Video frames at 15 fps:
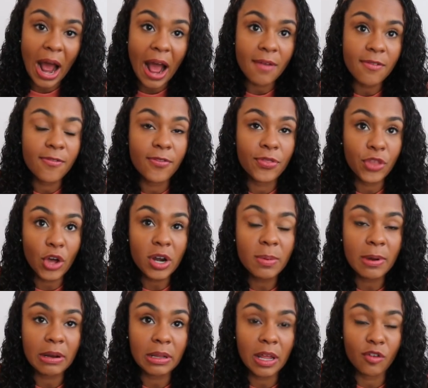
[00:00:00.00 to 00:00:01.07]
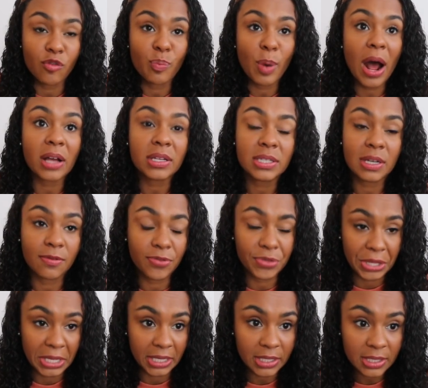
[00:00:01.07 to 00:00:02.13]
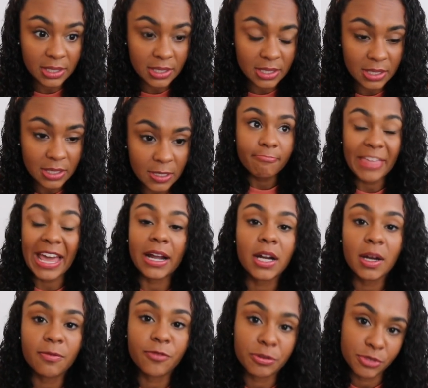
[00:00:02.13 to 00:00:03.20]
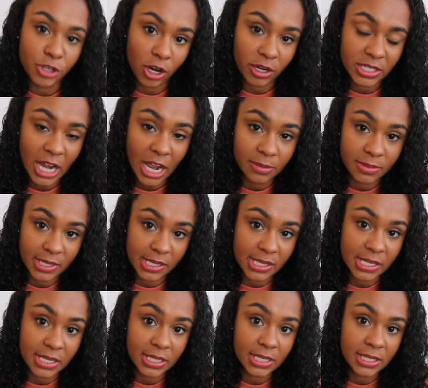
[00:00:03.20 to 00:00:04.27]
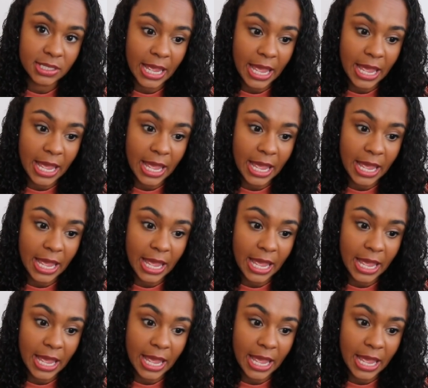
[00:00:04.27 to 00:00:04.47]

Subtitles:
I've thought about a lot of positive things that come from dark times like this.